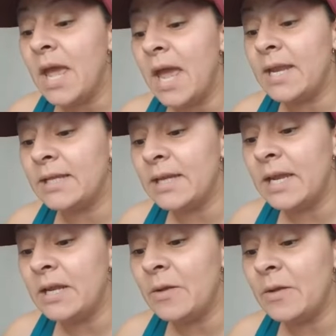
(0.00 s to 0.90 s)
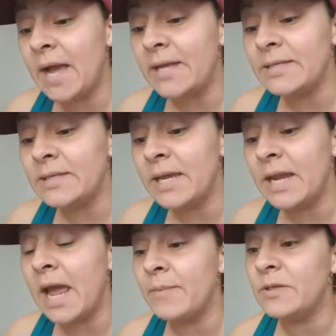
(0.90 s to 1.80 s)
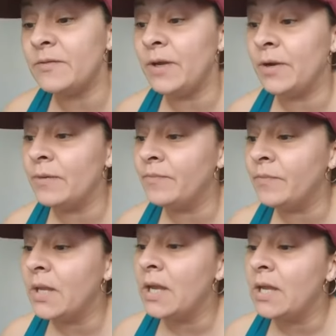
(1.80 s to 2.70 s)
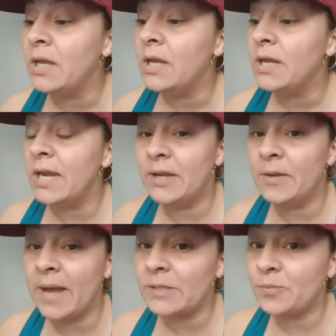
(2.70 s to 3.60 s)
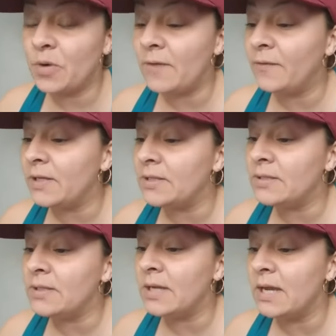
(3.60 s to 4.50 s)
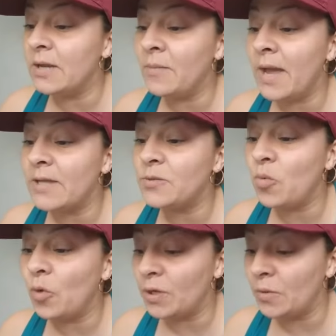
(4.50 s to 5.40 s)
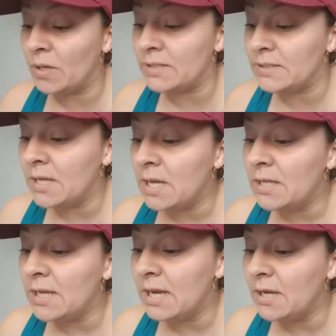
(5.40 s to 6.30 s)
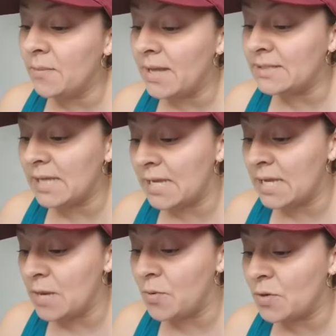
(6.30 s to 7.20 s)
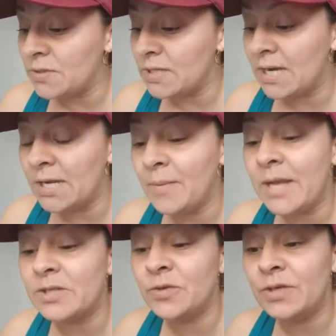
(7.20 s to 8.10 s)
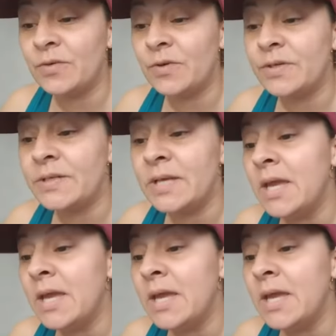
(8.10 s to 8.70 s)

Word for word: And that the kingdom has an atmosphere. Kingdom has prophets. The kingdom has war units. The kingdom has gatekeepers. The kingdom has treasurers.